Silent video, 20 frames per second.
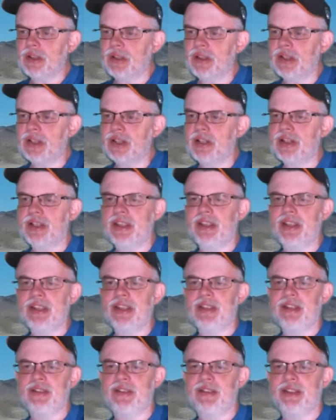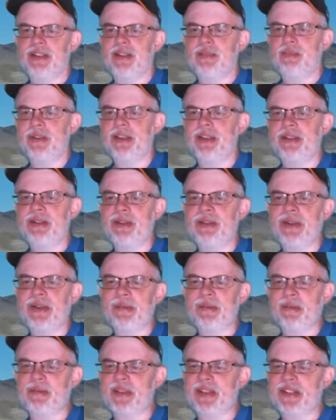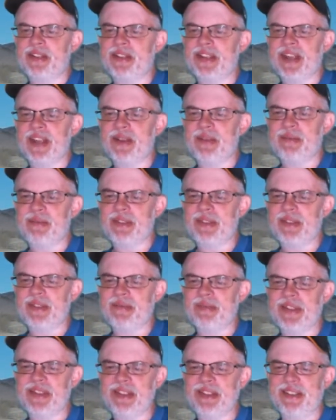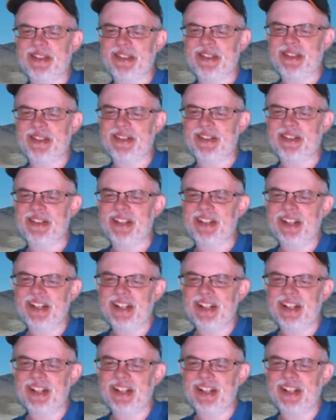Me too. That place camping. Me too.